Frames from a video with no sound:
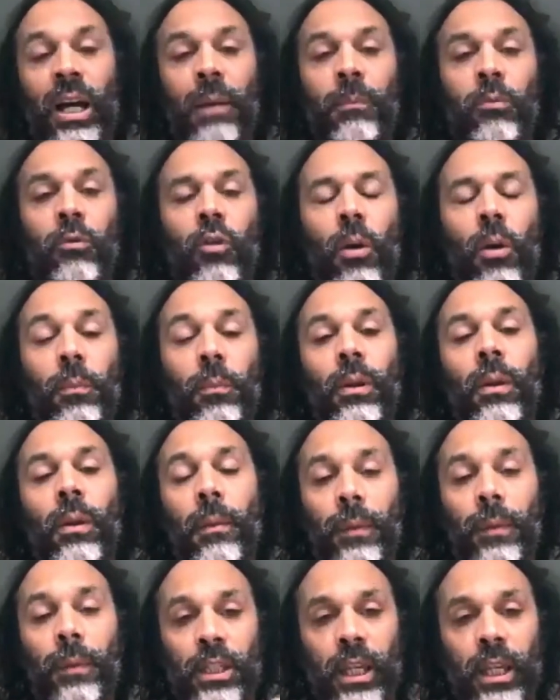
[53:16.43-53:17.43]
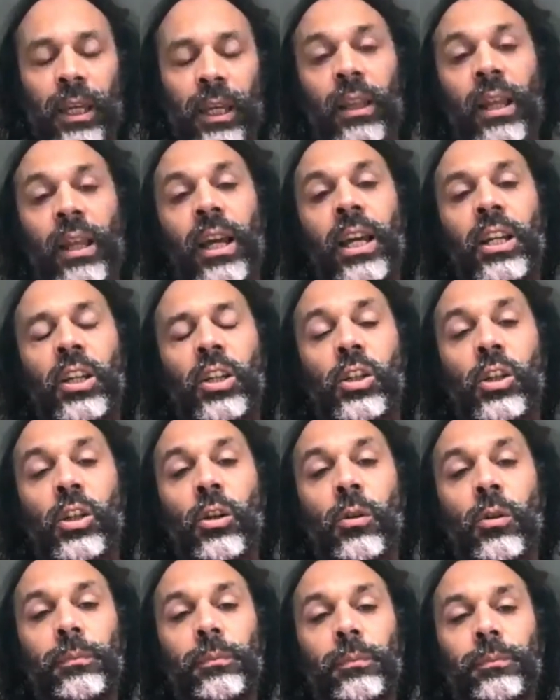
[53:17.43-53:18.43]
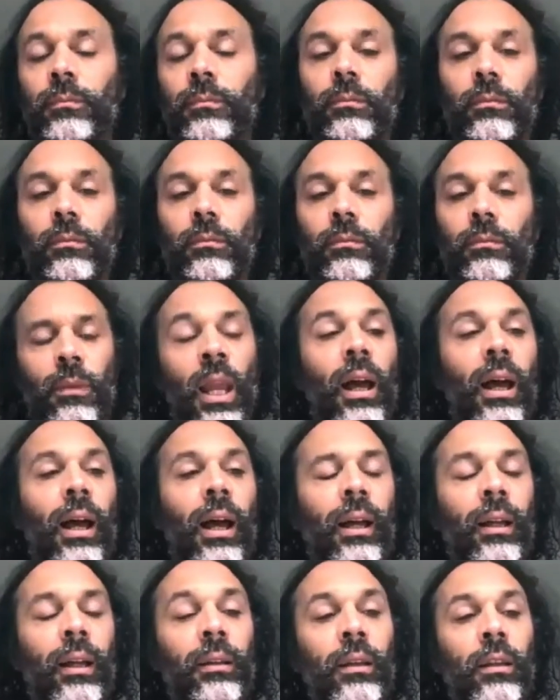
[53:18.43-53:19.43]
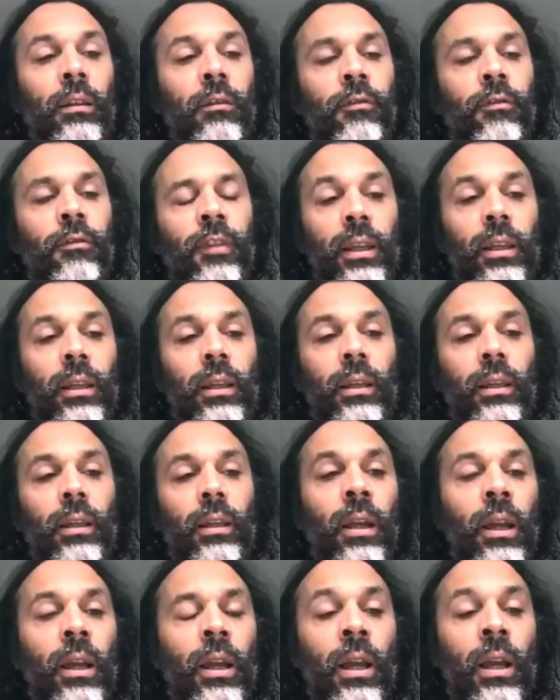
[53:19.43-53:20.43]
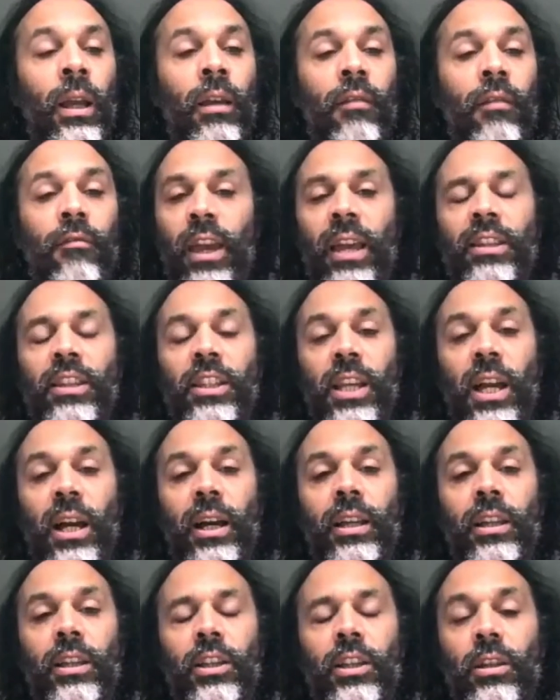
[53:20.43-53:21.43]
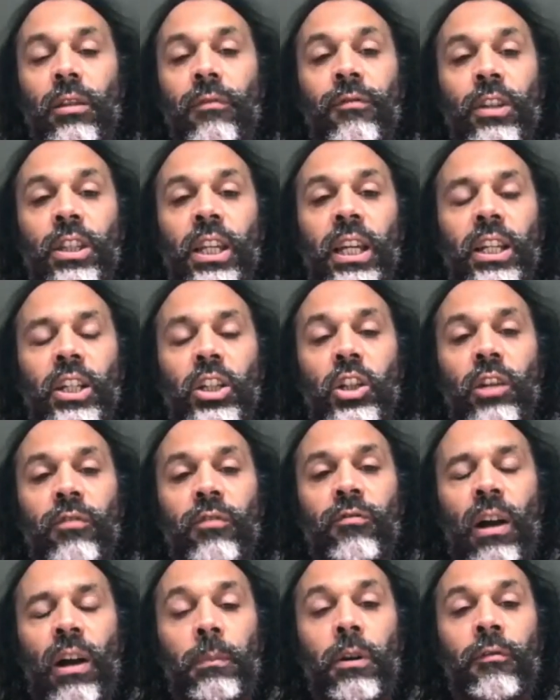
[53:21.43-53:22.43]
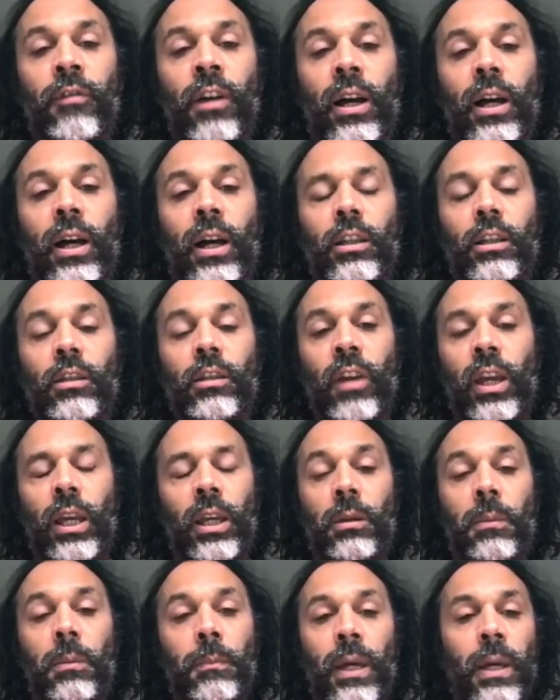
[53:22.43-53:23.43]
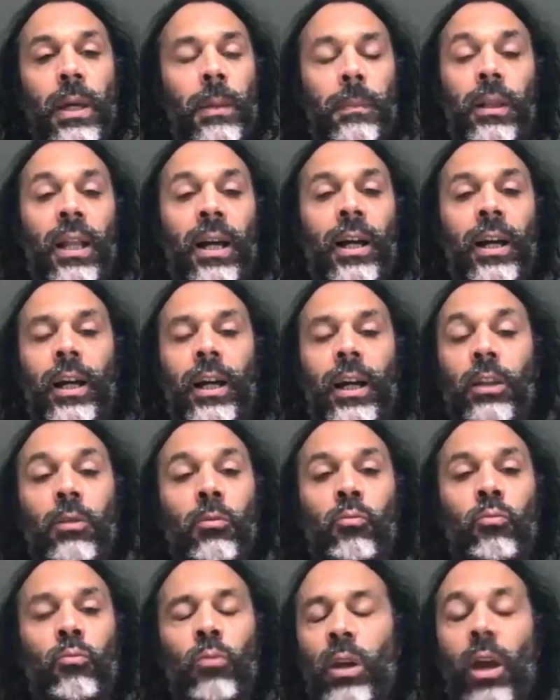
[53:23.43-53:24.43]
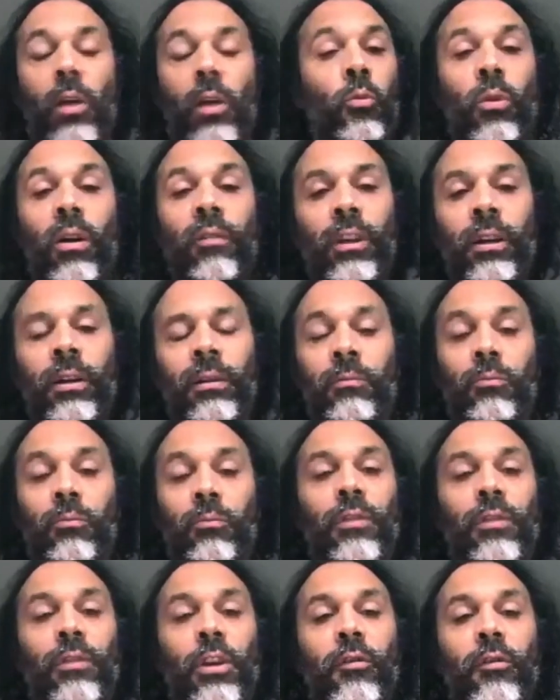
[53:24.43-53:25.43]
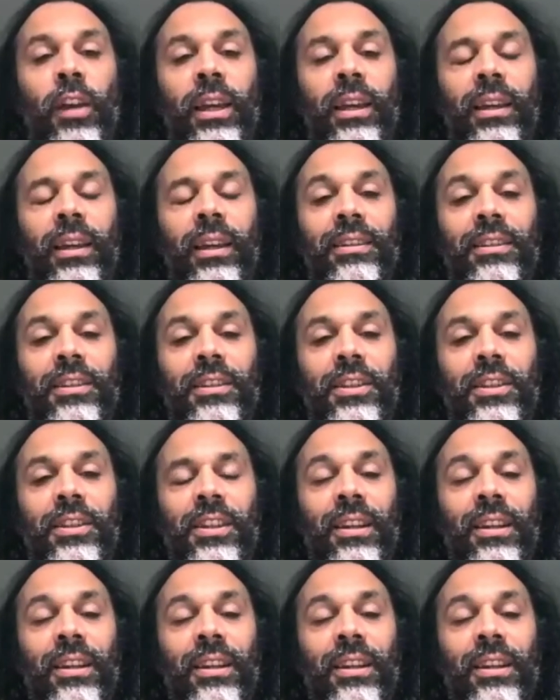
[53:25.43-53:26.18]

problem, a particular issue, and the insights and the teaching that provides, they can be applied, whether you think it's